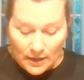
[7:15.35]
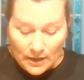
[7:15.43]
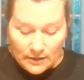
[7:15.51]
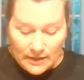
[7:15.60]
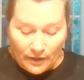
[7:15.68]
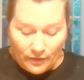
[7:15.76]

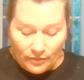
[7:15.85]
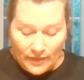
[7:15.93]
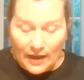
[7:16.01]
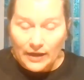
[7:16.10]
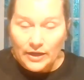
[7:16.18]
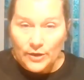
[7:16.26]
Now,
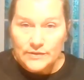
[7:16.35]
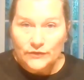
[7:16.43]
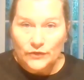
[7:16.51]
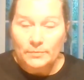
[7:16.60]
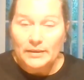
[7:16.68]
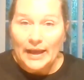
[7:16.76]
that goes
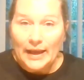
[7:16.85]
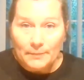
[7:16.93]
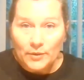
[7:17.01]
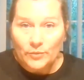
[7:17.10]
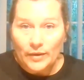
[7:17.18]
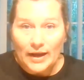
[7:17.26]
from
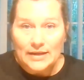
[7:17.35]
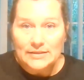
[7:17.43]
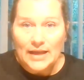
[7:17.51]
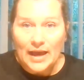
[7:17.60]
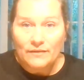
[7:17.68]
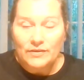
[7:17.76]
gamma rays
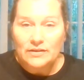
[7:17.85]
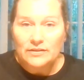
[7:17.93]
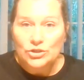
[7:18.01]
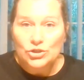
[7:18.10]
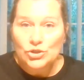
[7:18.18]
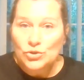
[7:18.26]
having
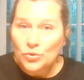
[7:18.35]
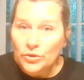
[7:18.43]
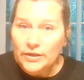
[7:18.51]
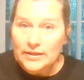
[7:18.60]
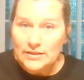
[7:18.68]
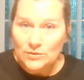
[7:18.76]
the
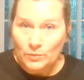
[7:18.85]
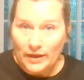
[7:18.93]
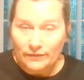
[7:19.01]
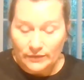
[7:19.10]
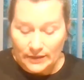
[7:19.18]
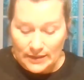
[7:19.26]
shortest
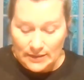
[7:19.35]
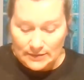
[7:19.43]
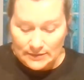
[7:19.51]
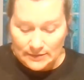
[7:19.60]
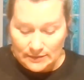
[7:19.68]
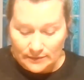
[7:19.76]

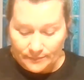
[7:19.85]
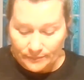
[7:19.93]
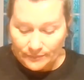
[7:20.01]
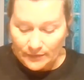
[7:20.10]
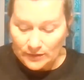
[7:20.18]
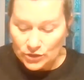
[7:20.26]
wavelengths
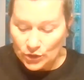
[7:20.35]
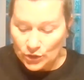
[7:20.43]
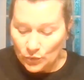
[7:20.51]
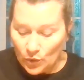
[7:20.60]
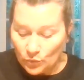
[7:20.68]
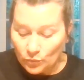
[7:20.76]

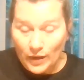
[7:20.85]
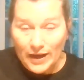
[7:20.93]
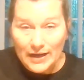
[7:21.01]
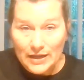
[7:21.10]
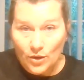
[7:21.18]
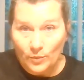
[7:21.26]
to
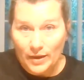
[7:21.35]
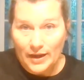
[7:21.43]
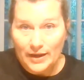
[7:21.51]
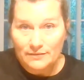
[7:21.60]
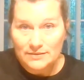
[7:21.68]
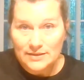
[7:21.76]
radio
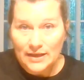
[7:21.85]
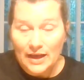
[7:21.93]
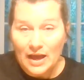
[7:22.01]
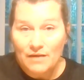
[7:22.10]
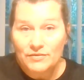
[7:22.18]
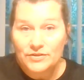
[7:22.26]
waves
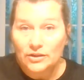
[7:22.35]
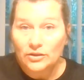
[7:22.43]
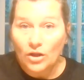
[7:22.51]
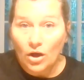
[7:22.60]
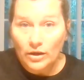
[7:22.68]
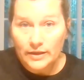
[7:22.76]
having the
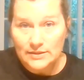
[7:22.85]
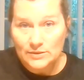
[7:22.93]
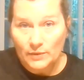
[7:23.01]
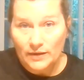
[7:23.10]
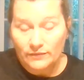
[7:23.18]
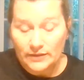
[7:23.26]
longest
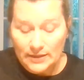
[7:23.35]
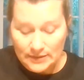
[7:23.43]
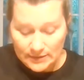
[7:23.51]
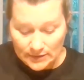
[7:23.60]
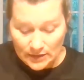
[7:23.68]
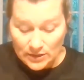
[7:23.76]
wavelengths.